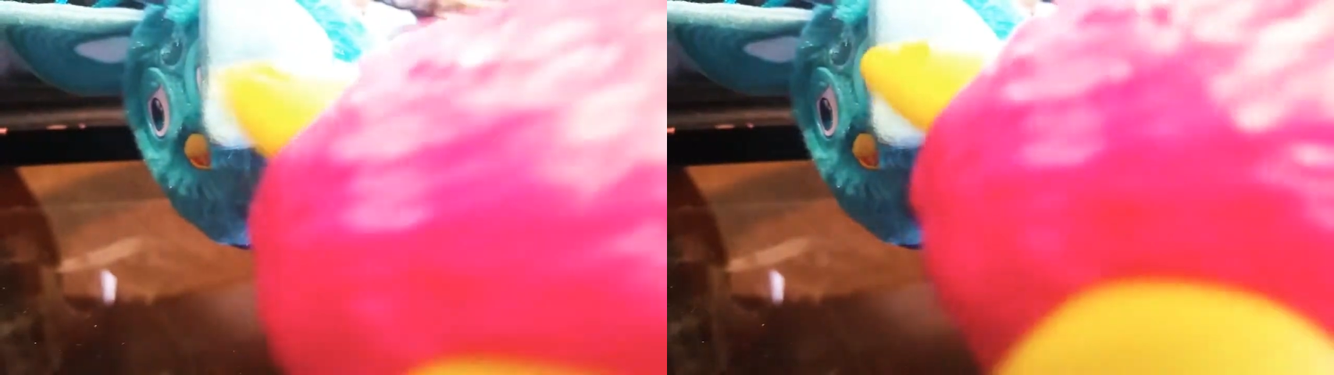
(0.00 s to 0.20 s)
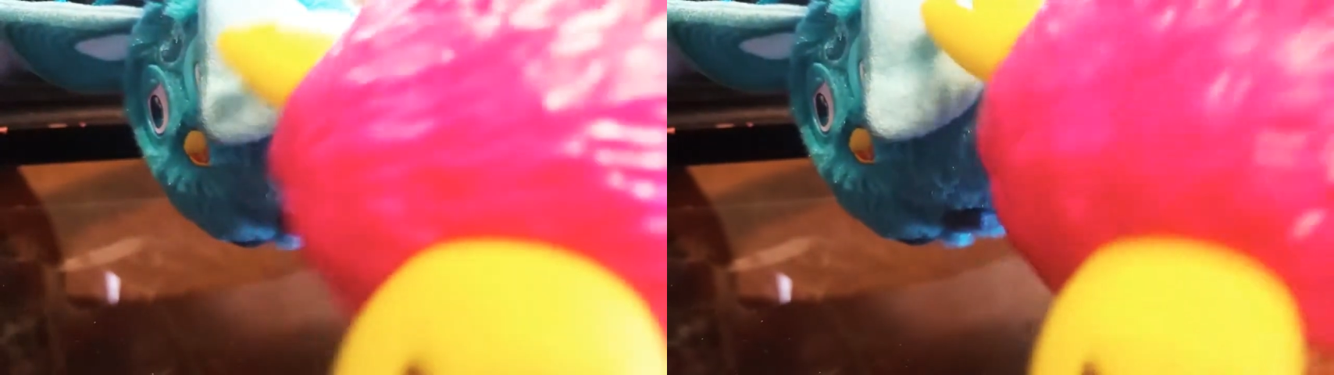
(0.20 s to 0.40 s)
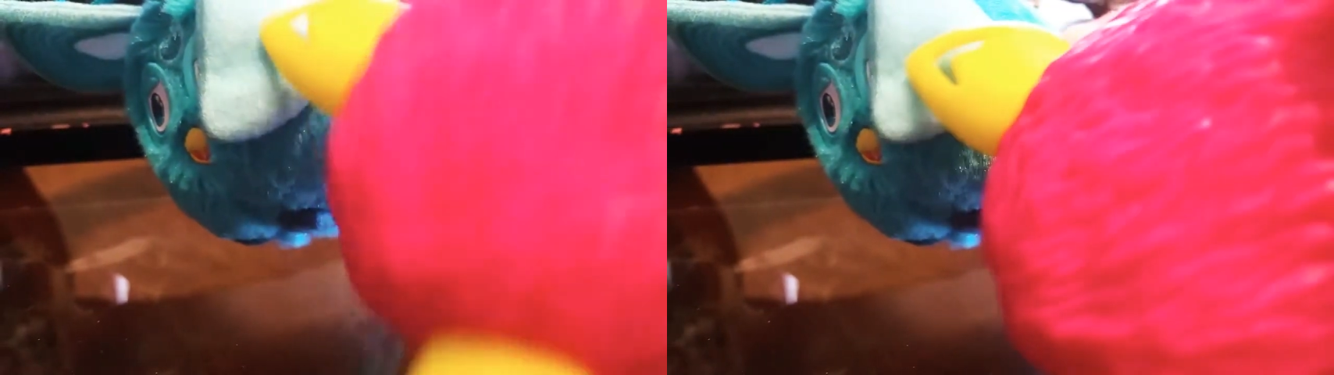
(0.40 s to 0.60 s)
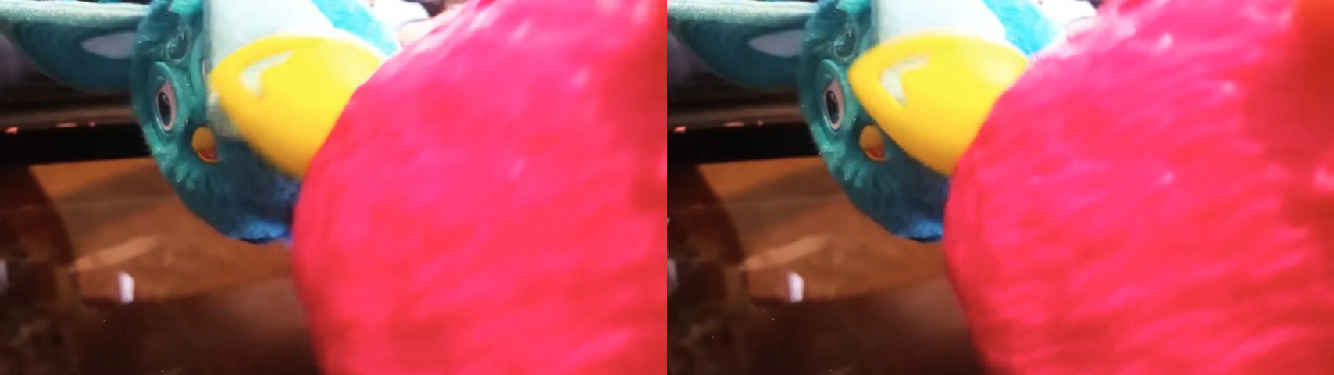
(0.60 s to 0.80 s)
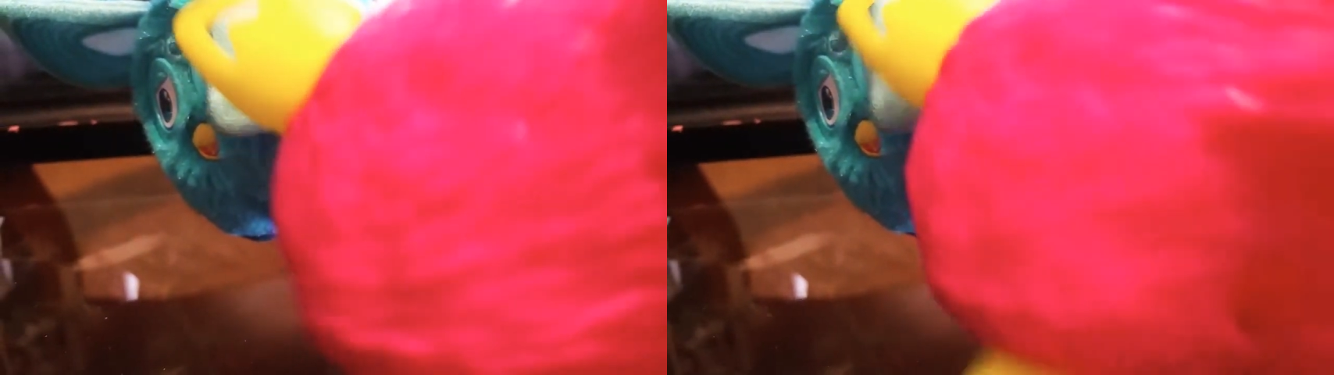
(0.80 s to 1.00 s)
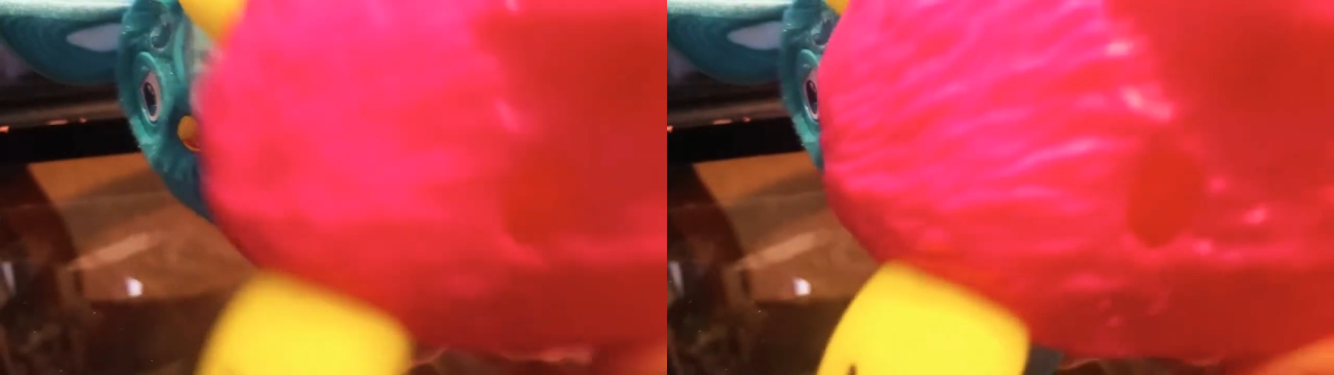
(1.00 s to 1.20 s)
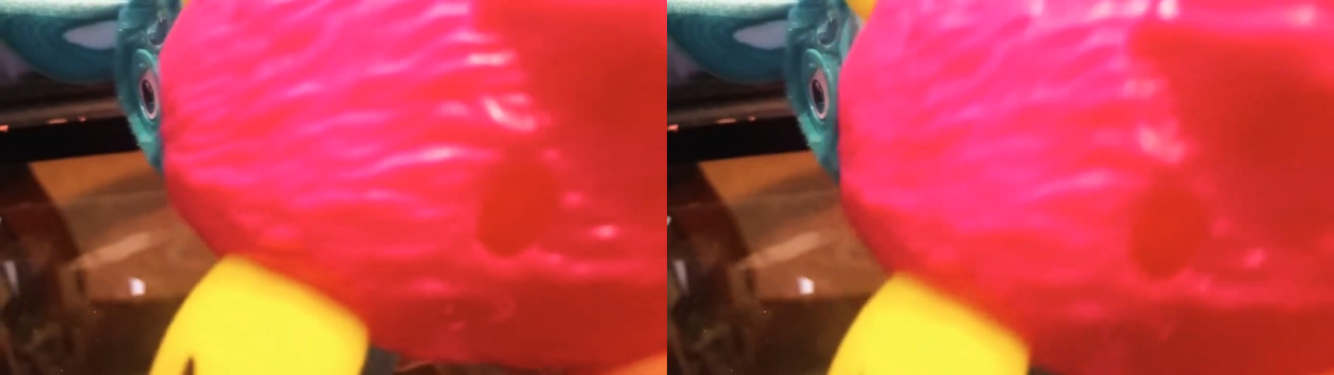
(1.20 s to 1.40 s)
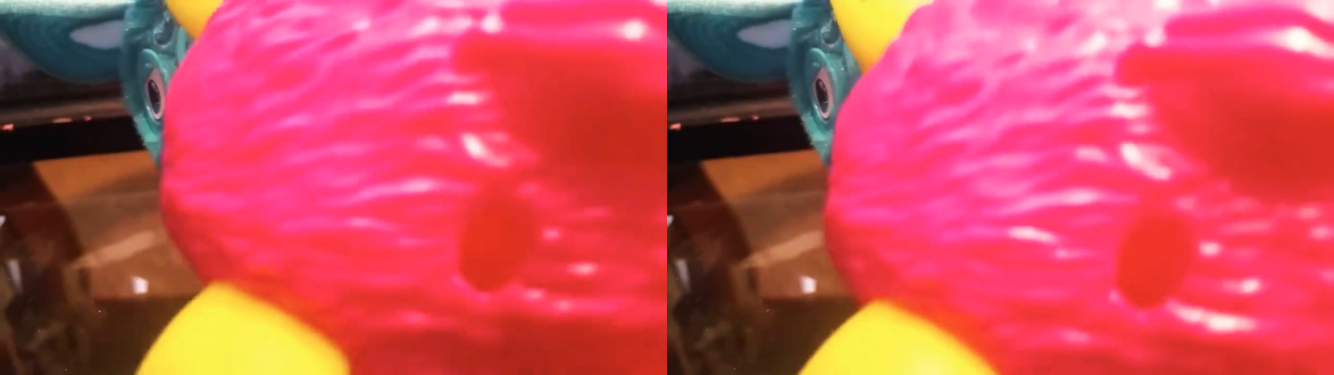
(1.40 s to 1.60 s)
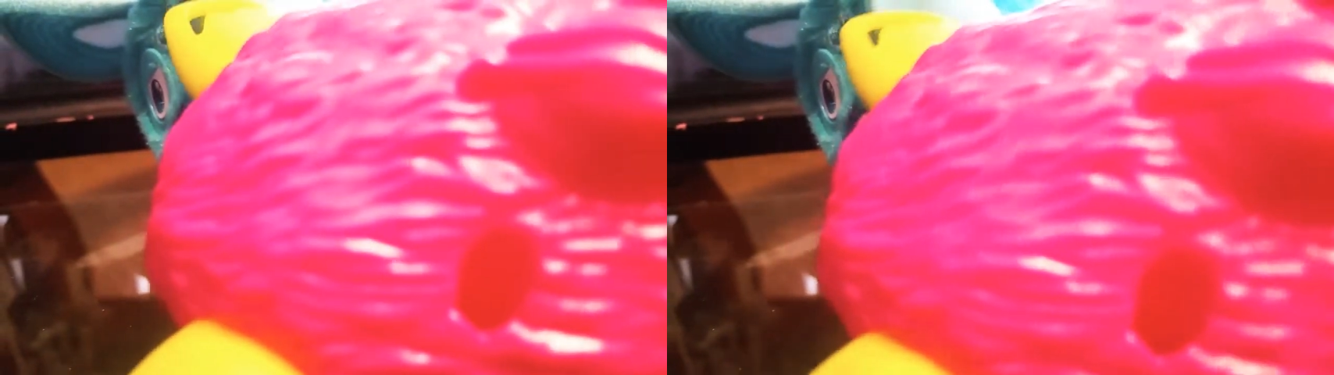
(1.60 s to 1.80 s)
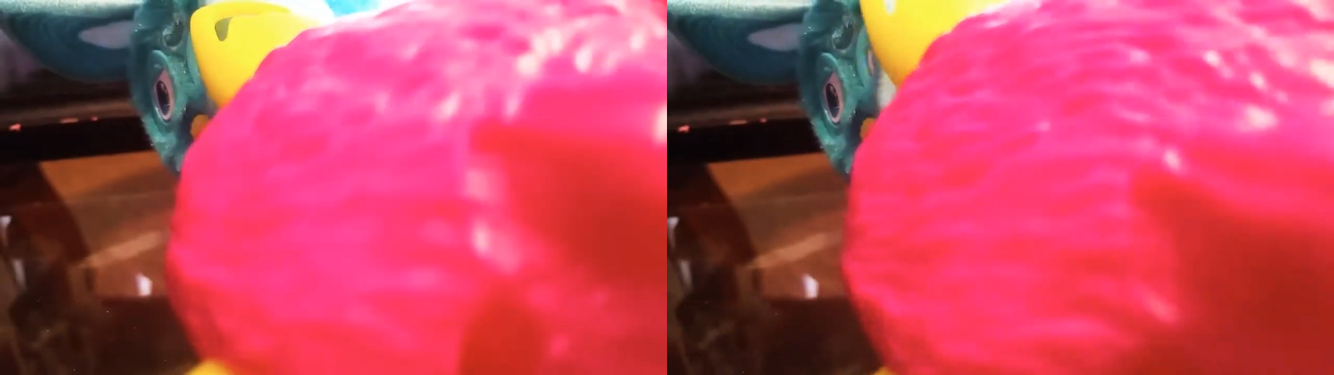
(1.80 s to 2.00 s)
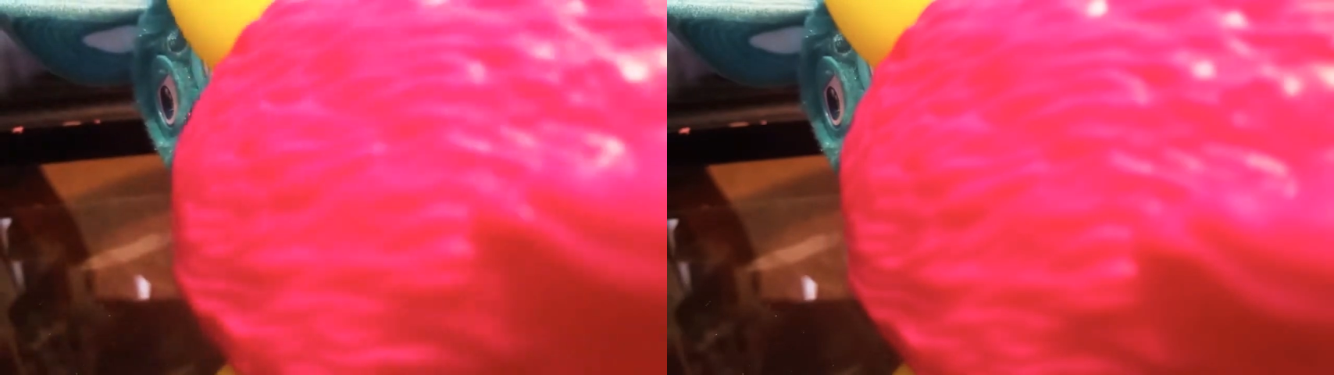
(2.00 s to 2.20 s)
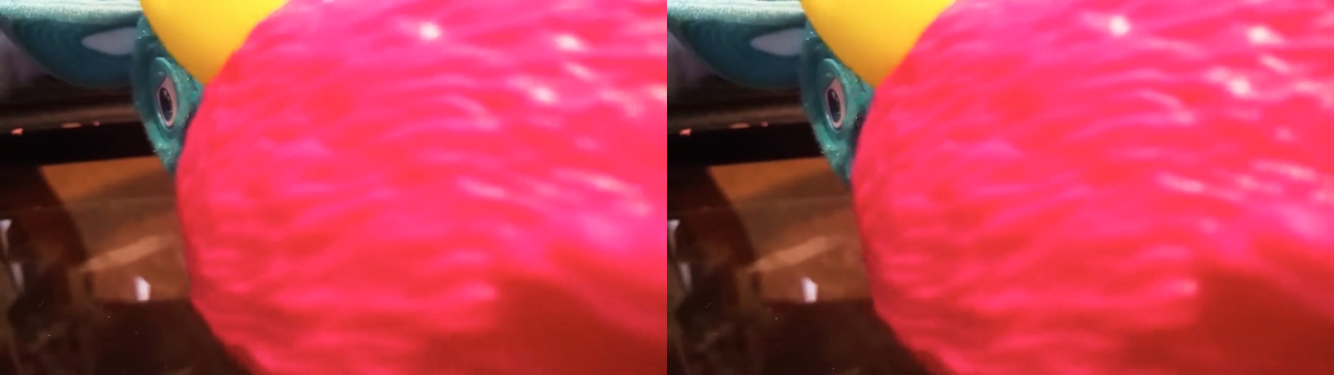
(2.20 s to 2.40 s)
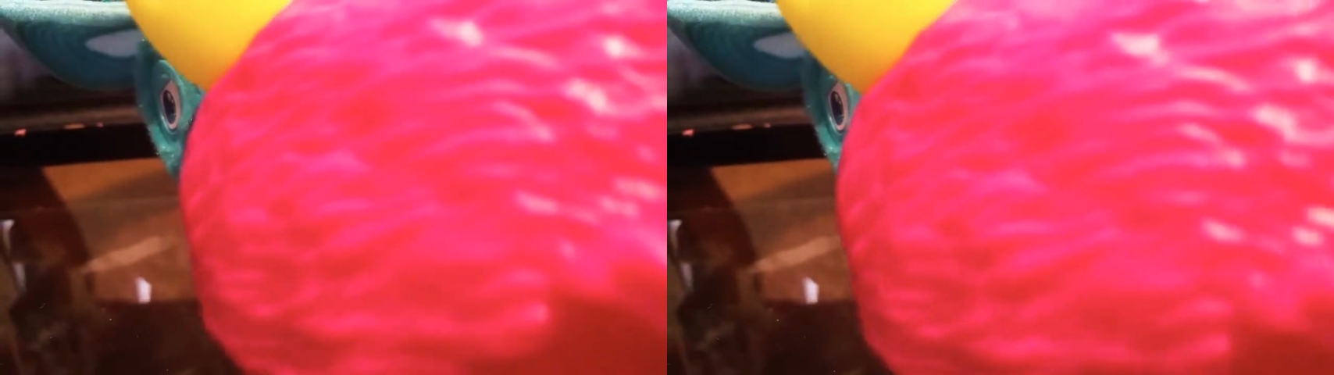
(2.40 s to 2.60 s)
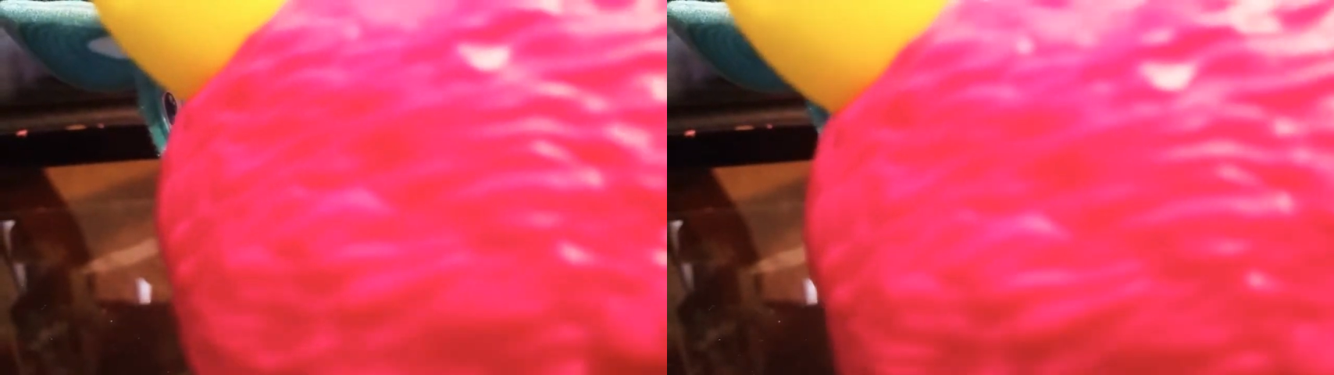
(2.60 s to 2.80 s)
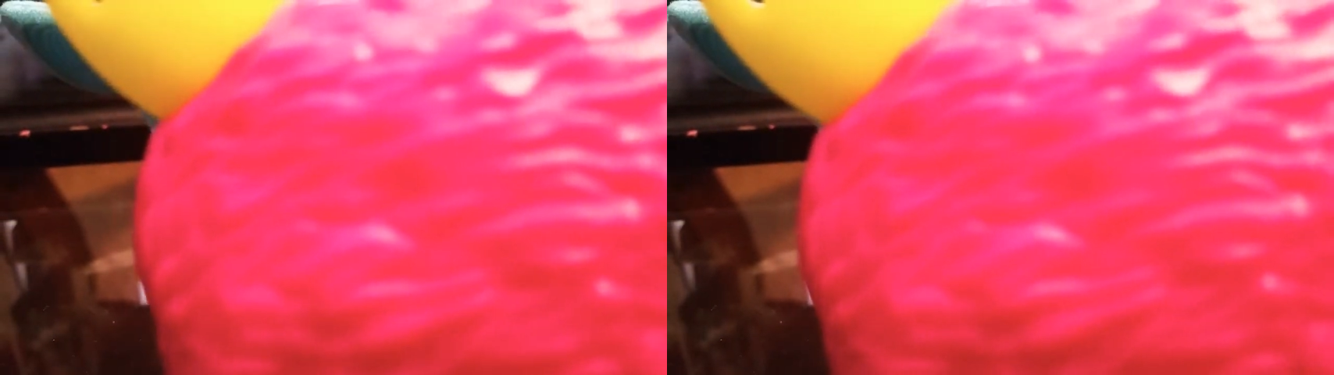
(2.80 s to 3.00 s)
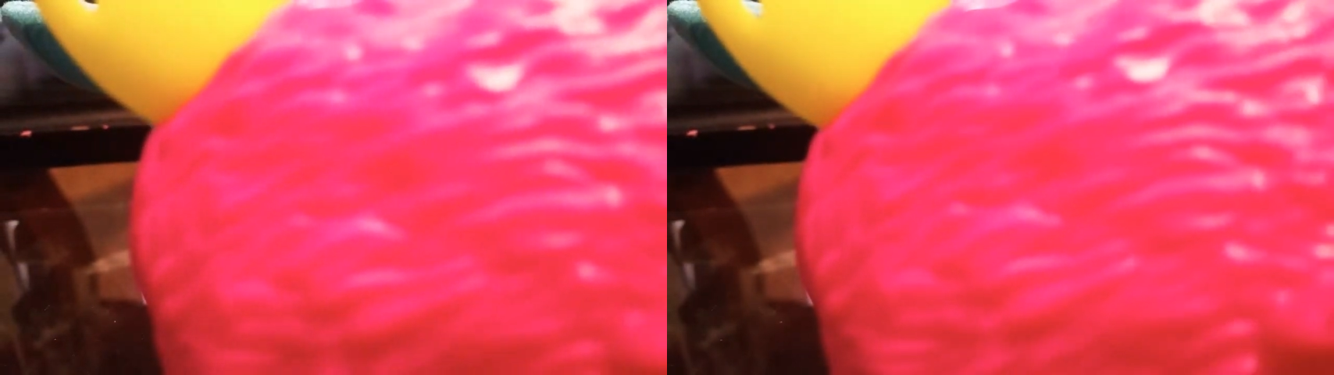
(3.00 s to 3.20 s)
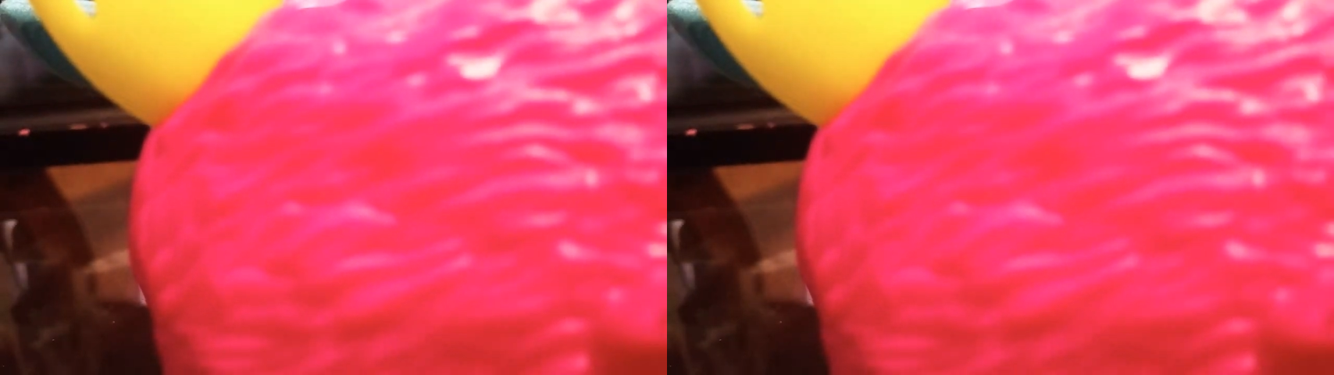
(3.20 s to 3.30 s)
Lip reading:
Nobody's mouth can be seen.